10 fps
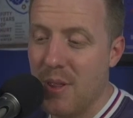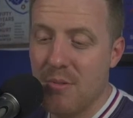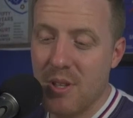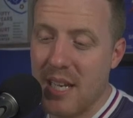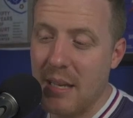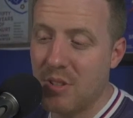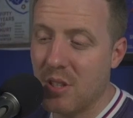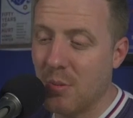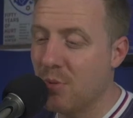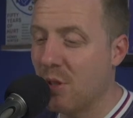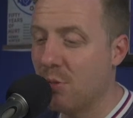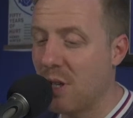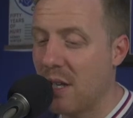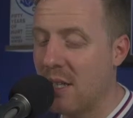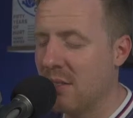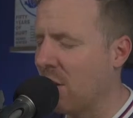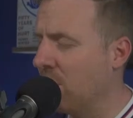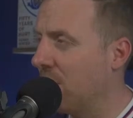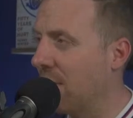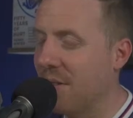the other games and come to Old
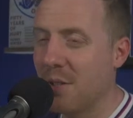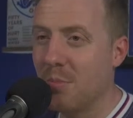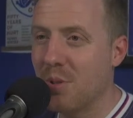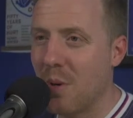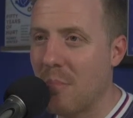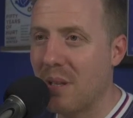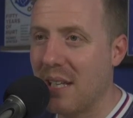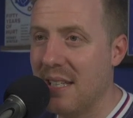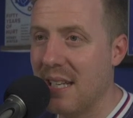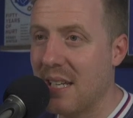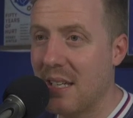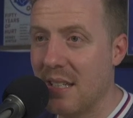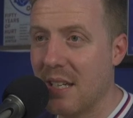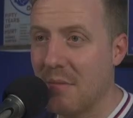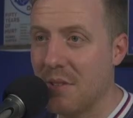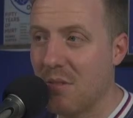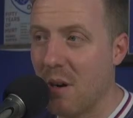Trafford, come to Wembley and nick a result.